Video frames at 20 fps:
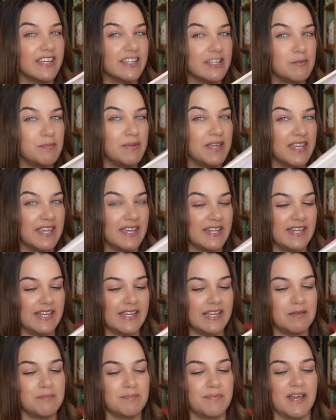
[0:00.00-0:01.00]
at the
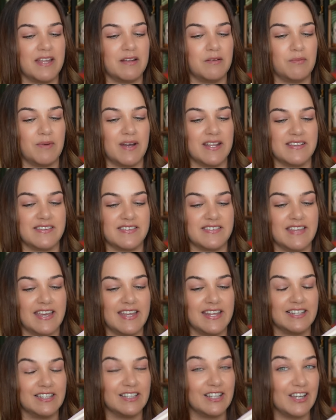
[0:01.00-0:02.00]
beginning, but once
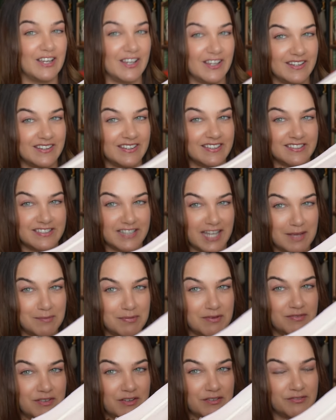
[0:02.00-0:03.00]
they learn the shape
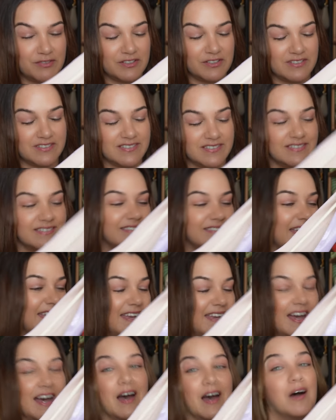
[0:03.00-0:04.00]
of your foot,
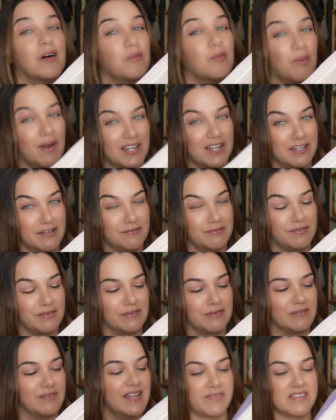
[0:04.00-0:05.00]
they are
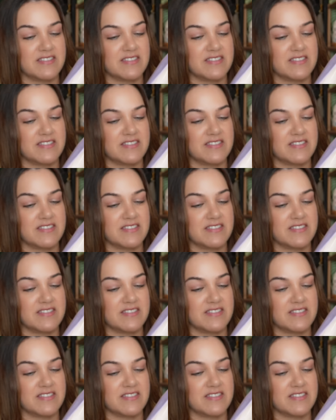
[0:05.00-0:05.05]
wonderful.